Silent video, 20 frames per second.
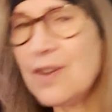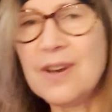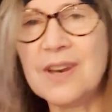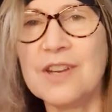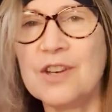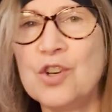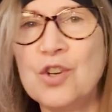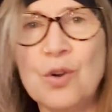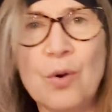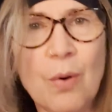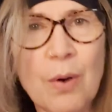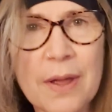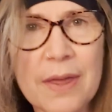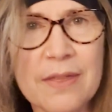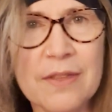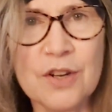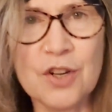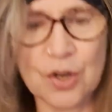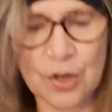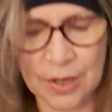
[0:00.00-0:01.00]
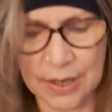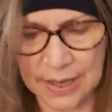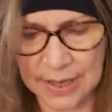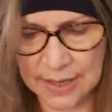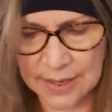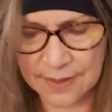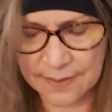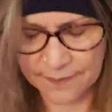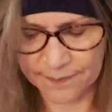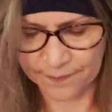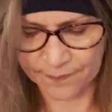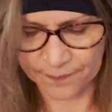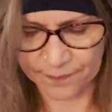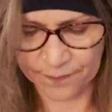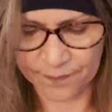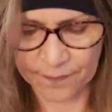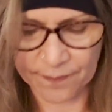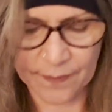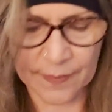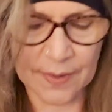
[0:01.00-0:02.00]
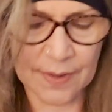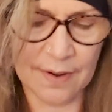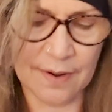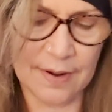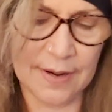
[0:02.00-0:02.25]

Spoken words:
enjoy the journey. All right,